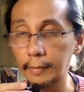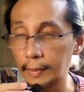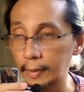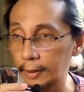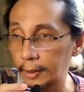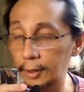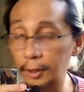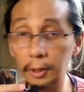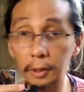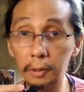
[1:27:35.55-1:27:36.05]

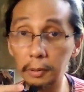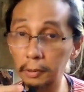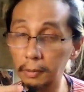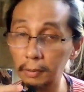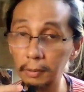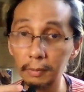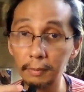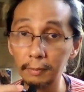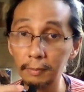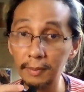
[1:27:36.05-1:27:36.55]
So
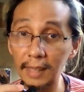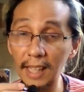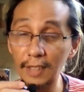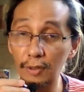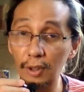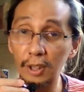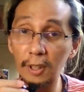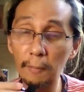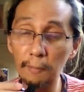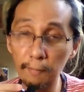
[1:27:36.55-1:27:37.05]
that's
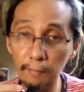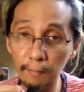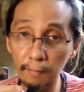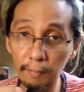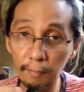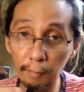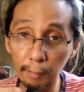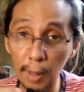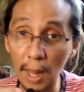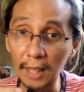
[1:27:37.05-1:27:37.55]
what the
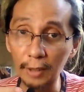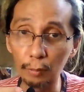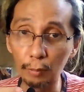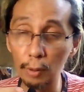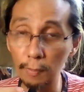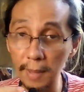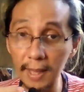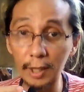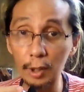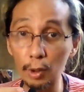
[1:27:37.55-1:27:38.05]
plot
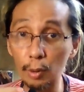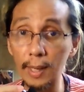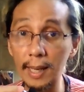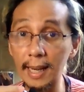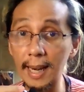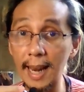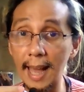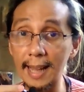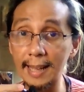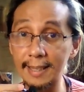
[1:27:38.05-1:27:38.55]
will make you
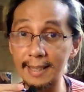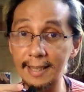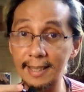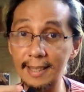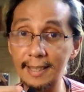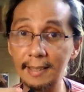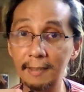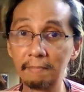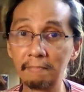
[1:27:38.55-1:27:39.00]
realize.